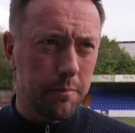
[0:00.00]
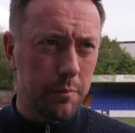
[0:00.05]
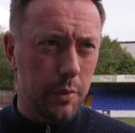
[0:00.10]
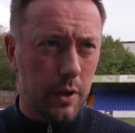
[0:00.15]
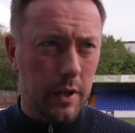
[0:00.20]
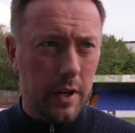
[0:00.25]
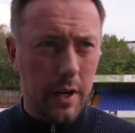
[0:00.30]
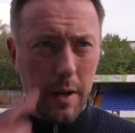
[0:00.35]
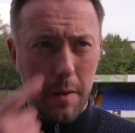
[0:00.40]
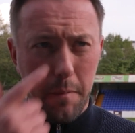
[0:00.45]

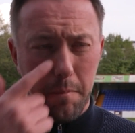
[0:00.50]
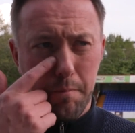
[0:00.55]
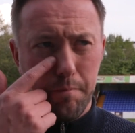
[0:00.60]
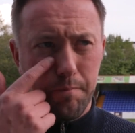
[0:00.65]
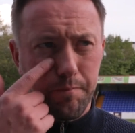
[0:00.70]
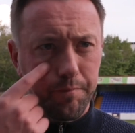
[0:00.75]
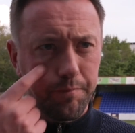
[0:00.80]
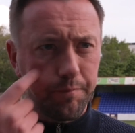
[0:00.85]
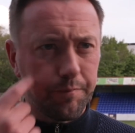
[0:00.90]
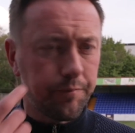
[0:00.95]
But um,
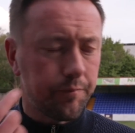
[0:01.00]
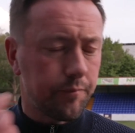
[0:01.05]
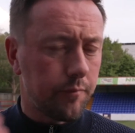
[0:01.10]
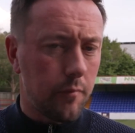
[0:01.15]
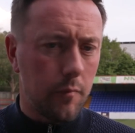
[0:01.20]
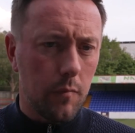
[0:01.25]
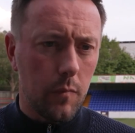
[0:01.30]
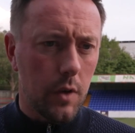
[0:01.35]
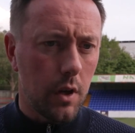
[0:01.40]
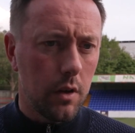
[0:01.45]

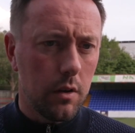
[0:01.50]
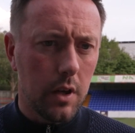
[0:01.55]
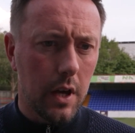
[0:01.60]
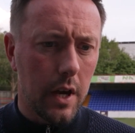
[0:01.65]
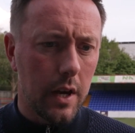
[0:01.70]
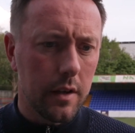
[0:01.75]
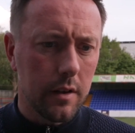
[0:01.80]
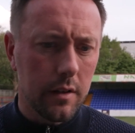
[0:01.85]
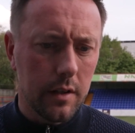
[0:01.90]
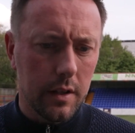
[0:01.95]

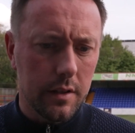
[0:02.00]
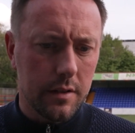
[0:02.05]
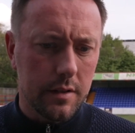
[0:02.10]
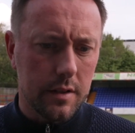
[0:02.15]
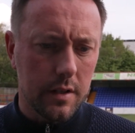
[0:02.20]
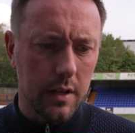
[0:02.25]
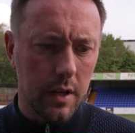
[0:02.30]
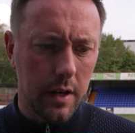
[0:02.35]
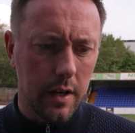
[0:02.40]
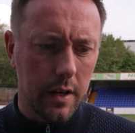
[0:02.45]
yeah,
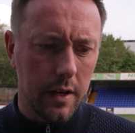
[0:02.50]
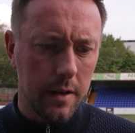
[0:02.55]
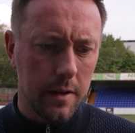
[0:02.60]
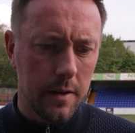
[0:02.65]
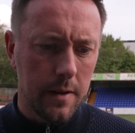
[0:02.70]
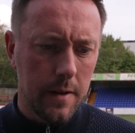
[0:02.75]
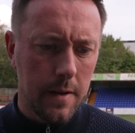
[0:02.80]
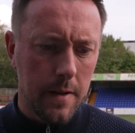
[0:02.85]
it's uh,